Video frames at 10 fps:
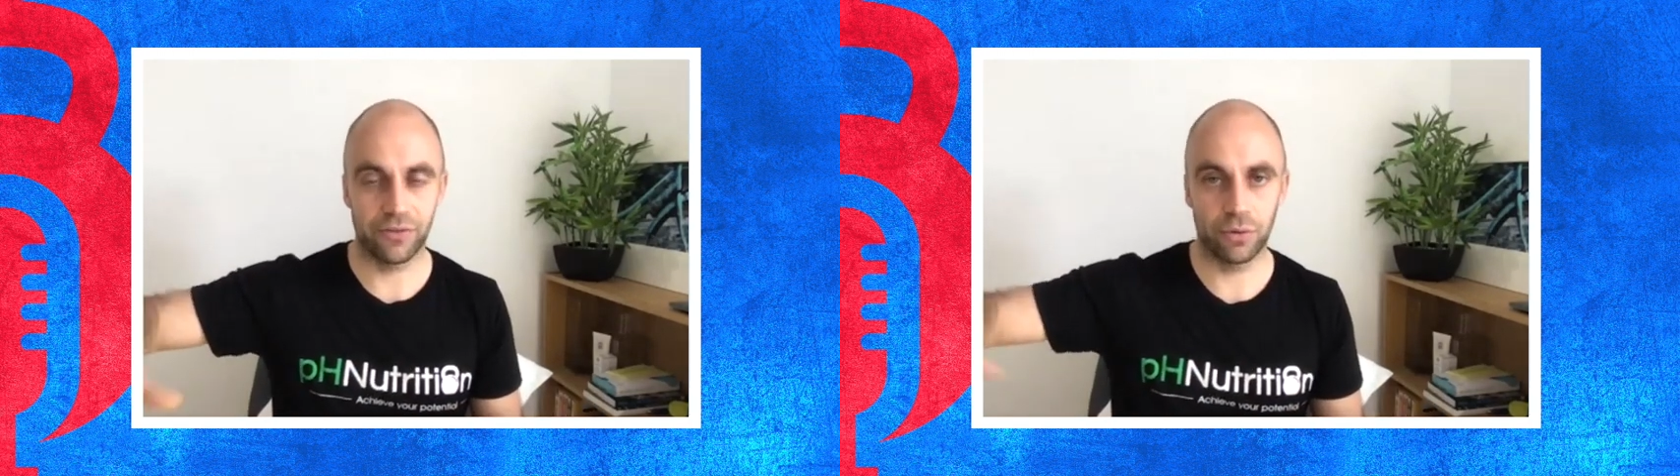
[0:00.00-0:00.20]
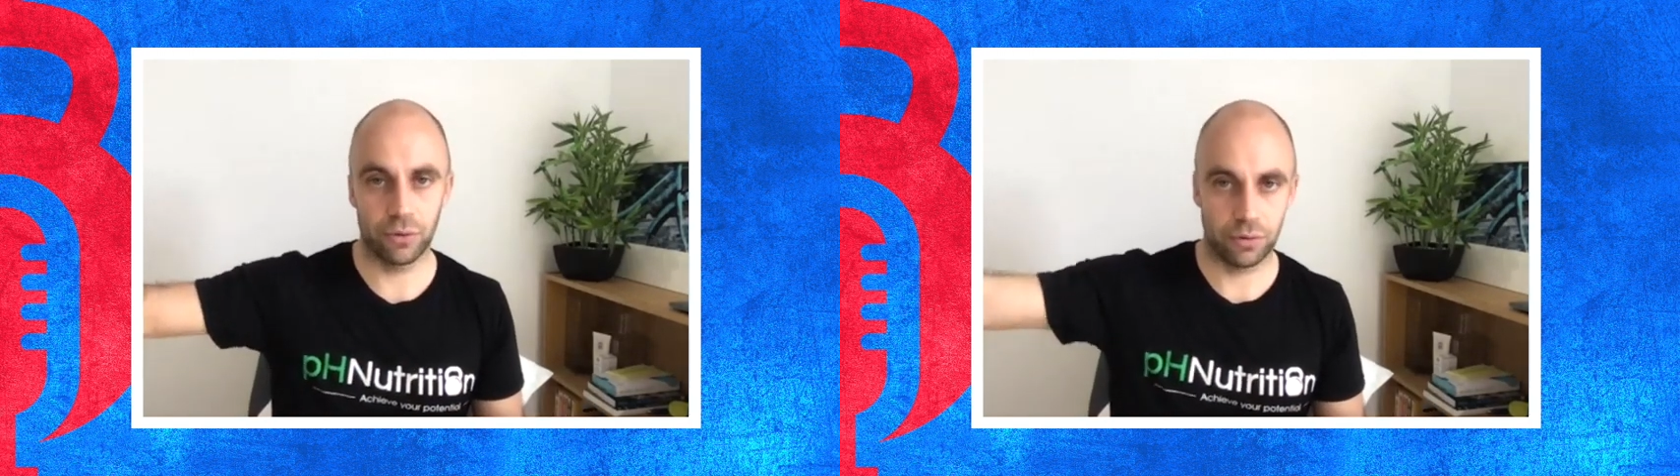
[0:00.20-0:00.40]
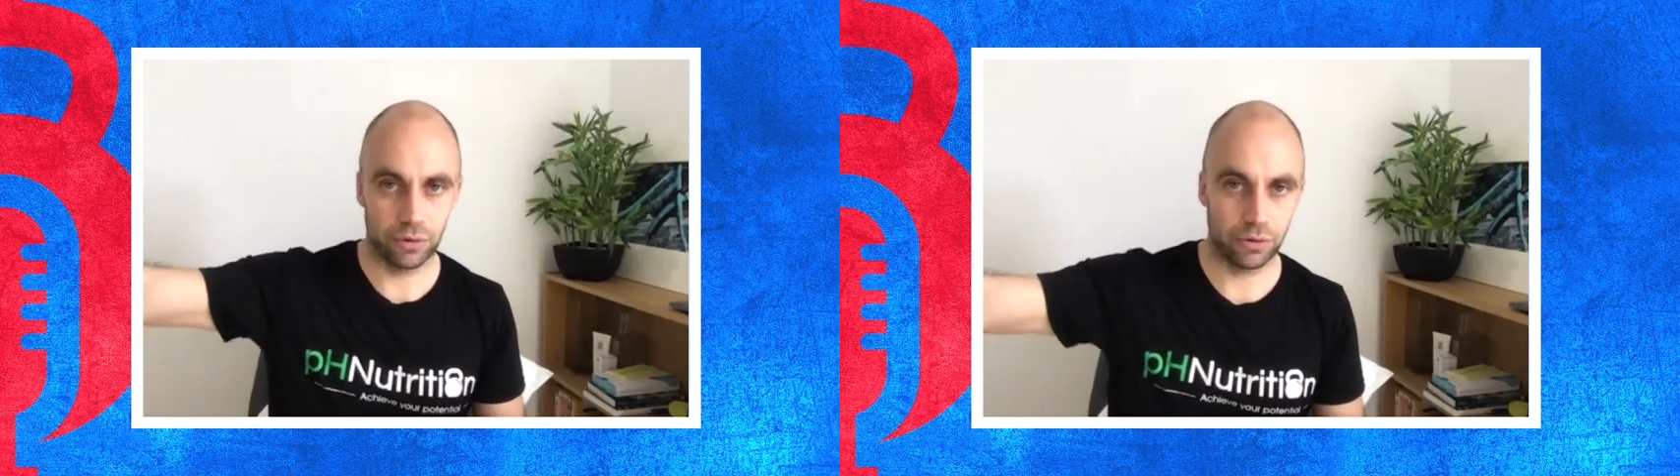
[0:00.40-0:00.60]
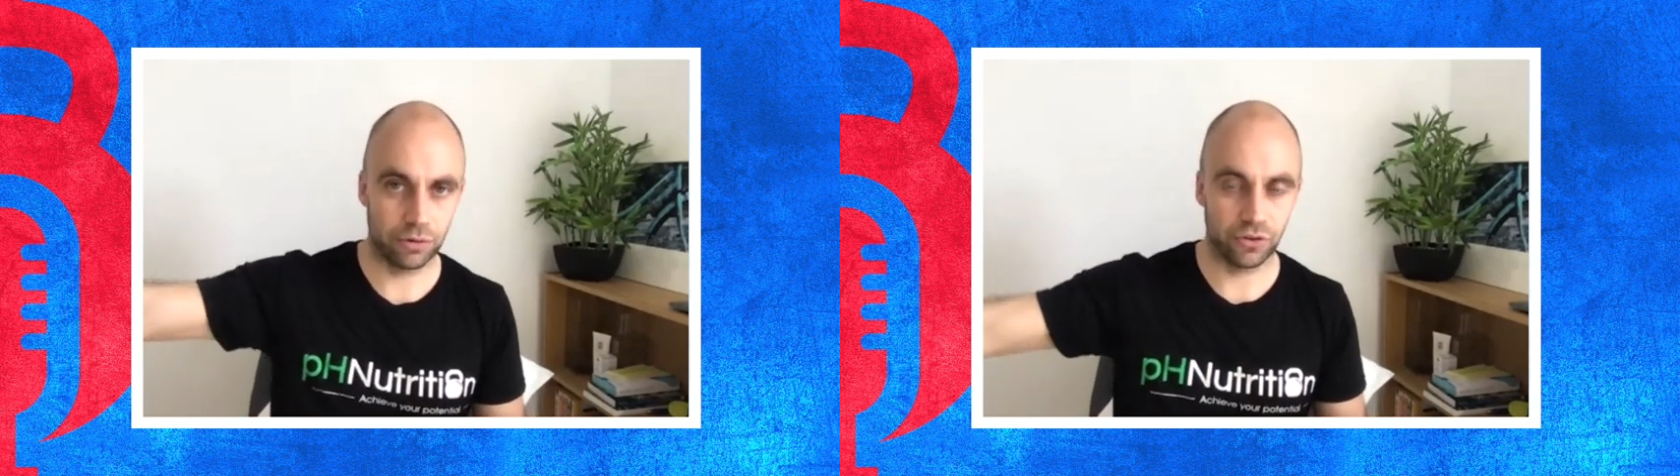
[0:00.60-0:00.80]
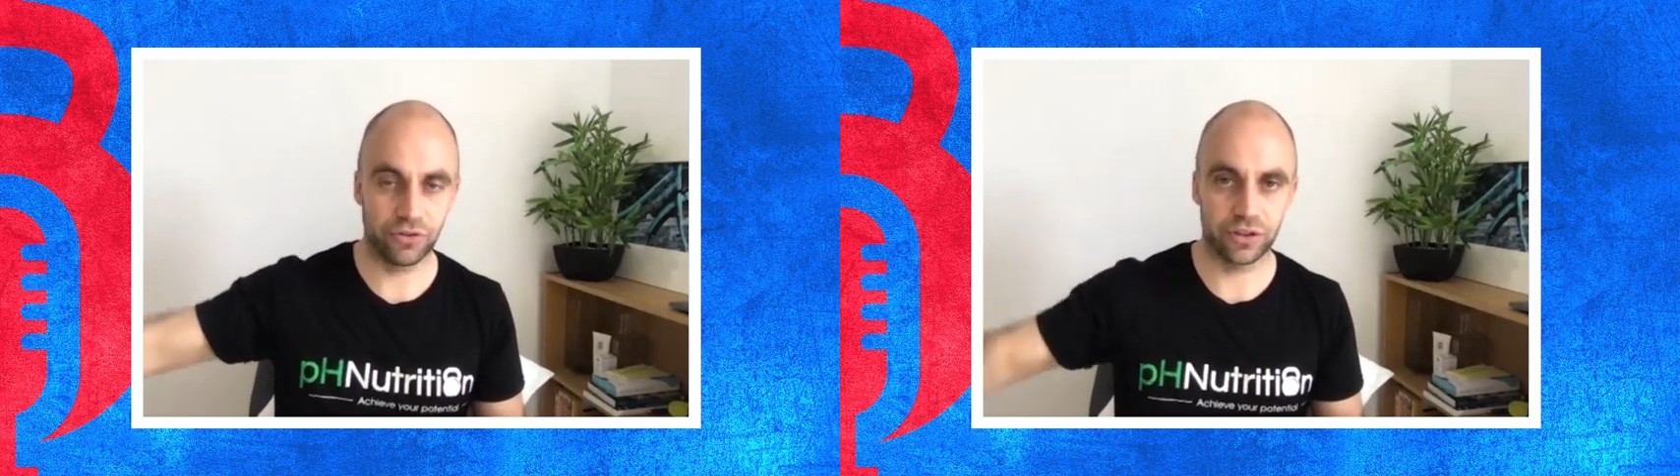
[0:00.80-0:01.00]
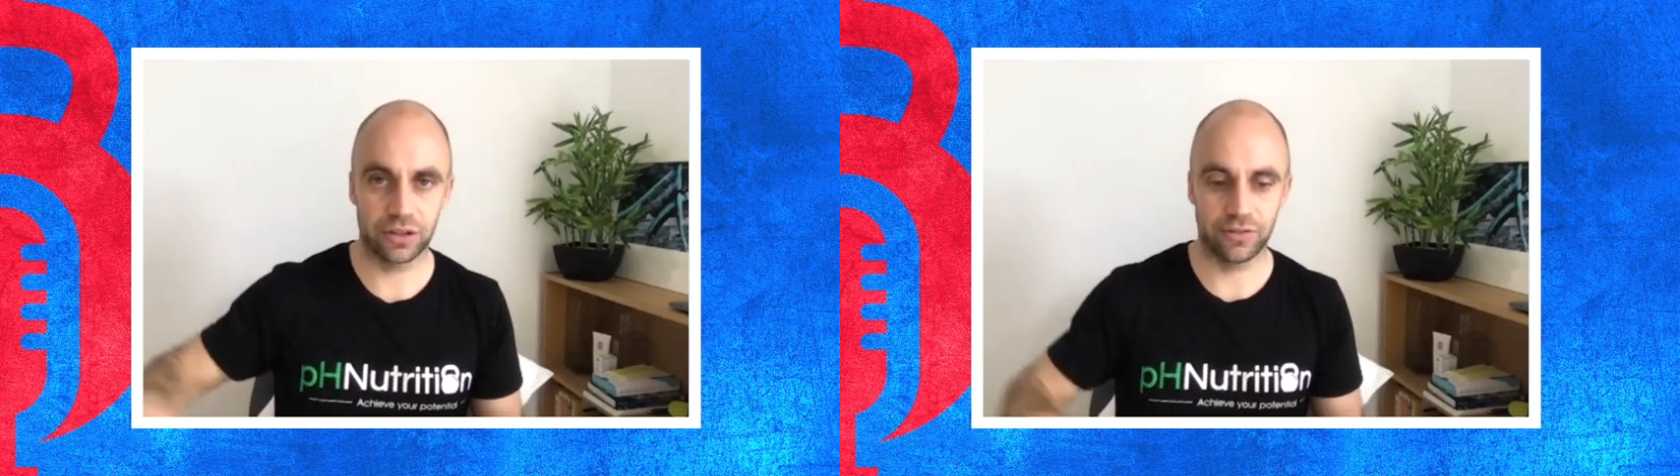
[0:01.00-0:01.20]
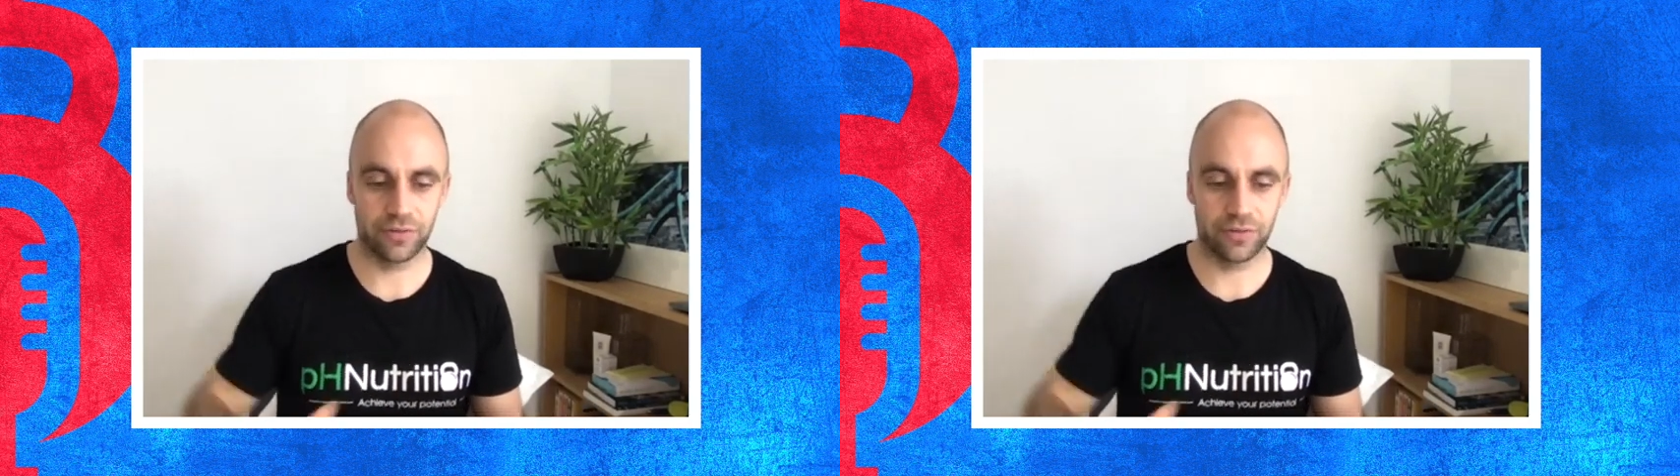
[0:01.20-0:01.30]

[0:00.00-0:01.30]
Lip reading: or CrossFit stuff